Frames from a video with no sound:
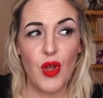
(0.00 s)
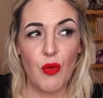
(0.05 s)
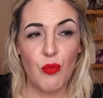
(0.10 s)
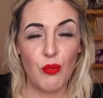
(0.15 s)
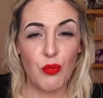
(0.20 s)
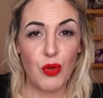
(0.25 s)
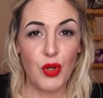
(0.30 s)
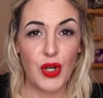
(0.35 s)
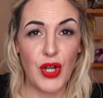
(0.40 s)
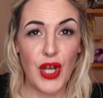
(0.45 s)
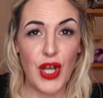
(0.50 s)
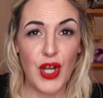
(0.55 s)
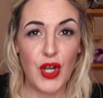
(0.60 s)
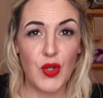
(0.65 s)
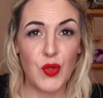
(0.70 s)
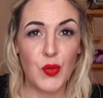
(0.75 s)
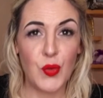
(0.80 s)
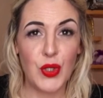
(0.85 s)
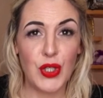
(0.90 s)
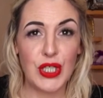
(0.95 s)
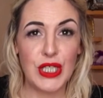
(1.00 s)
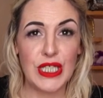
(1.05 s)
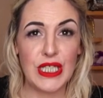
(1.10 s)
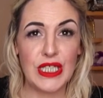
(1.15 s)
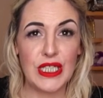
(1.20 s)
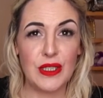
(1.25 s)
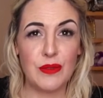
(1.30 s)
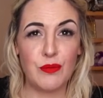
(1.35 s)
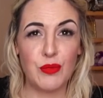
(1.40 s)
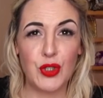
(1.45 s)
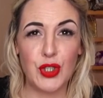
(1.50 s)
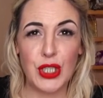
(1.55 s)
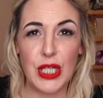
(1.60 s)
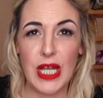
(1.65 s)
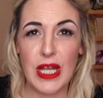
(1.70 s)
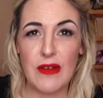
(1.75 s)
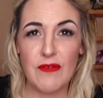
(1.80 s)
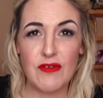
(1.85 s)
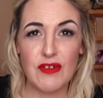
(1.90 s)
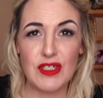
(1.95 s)
put hard work in and put
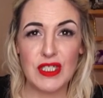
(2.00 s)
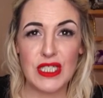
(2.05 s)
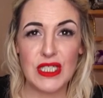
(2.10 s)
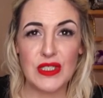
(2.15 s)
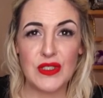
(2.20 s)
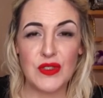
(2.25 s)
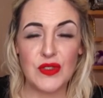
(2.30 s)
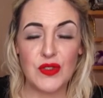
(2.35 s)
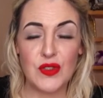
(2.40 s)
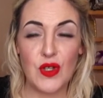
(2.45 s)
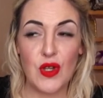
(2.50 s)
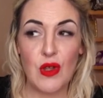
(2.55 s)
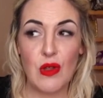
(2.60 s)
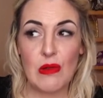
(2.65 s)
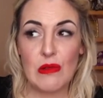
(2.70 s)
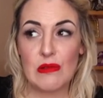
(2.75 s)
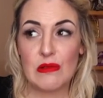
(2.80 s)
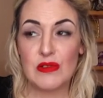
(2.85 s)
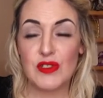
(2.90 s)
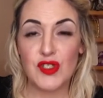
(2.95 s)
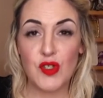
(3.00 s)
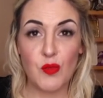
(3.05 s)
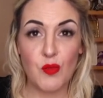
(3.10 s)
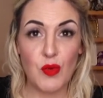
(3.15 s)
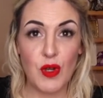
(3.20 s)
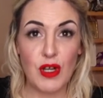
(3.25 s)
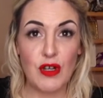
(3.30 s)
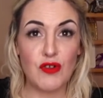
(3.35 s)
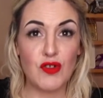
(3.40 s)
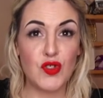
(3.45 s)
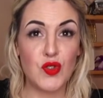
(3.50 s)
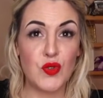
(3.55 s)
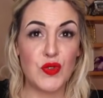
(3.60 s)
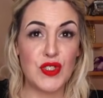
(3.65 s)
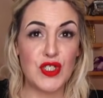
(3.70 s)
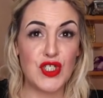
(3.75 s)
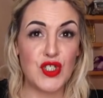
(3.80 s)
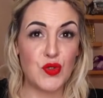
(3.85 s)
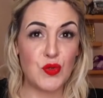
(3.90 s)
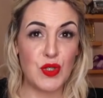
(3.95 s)
effort in somewhere to a
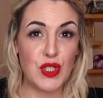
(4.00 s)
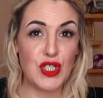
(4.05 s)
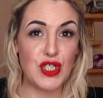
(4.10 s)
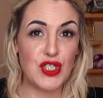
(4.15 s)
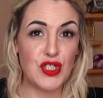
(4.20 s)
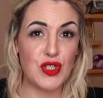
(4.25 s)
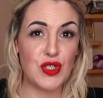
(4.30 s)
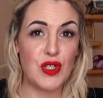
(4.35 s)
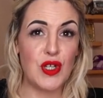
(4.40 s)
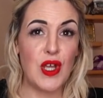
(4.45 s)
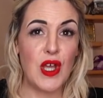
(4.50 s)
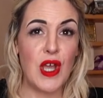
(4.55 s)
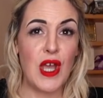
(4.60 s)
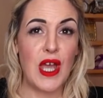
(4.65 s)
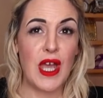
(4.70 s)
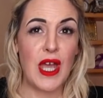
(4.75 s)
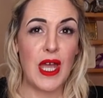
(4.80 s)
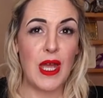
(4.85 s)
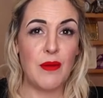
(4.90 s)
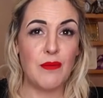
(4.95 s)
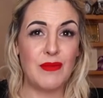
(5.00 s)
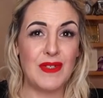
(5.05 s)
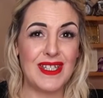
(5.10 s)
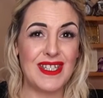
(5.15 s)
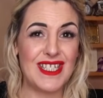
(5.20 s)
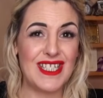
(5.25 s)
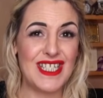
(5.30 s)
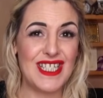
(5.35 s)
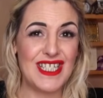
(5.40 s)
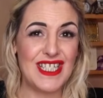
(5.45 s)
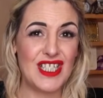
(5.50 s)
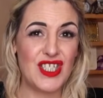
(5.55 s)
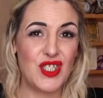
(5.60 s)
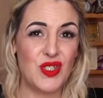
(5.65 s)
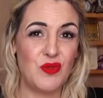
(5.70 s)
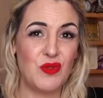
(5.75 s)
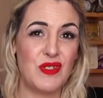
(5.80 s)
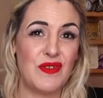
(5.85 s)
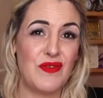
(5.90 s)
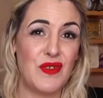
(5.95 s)
situation that they didn't
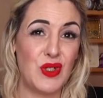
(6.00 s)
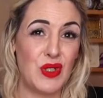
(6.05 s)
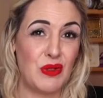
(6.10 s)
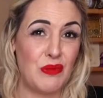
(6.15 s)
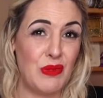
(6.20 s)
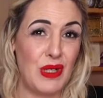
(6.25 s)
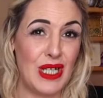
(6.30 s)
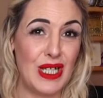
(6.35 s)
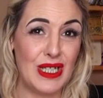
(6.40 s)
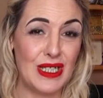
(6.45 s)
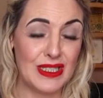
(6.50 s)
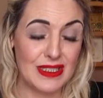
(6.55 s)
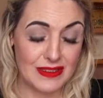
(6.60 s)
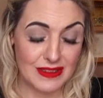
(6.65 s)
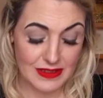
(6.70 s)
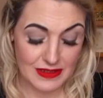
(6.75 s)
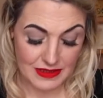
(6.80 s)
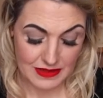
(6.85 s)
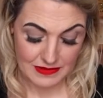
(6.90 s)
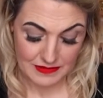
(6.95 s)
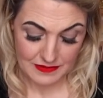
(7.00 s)
do in the fucking past.